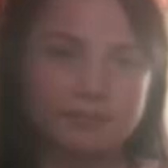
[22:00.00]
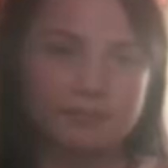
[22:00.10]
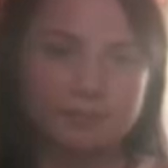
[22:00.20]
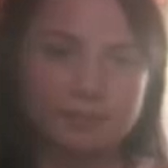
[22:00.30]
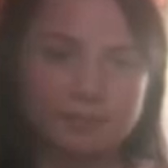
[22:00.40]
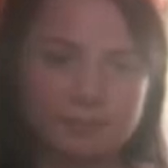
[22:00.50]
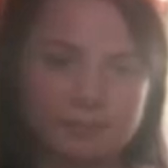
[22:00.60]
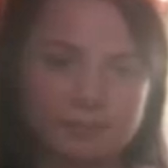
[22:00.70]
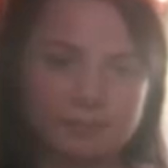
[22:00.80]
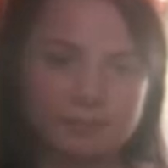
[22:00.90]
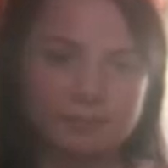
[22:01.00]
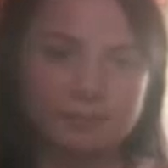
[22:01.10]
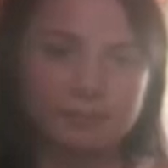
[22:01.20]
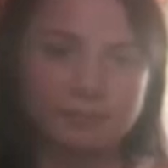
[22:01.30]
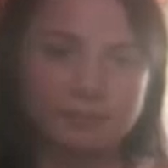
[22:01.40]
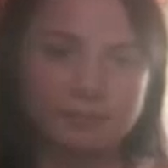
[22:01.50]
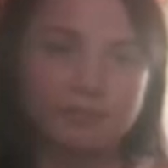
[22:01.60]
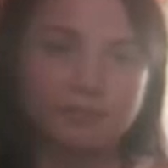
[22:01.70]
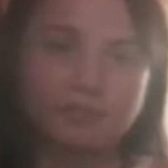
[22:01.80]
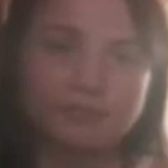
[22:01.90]

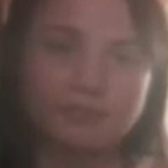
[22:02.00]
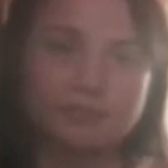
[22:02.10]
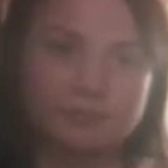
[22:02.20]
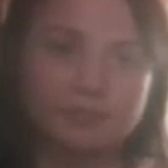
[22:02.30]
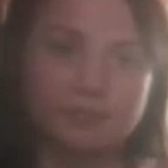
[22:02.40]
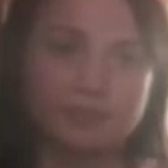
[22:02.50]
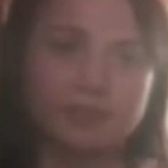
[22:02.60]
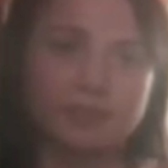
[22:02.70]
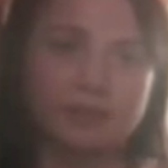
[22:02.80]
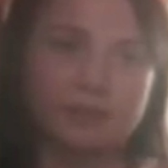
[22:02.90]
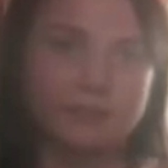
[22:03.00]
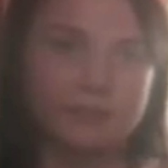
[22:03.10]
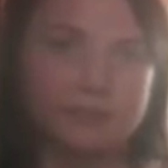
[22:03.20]
[no speech]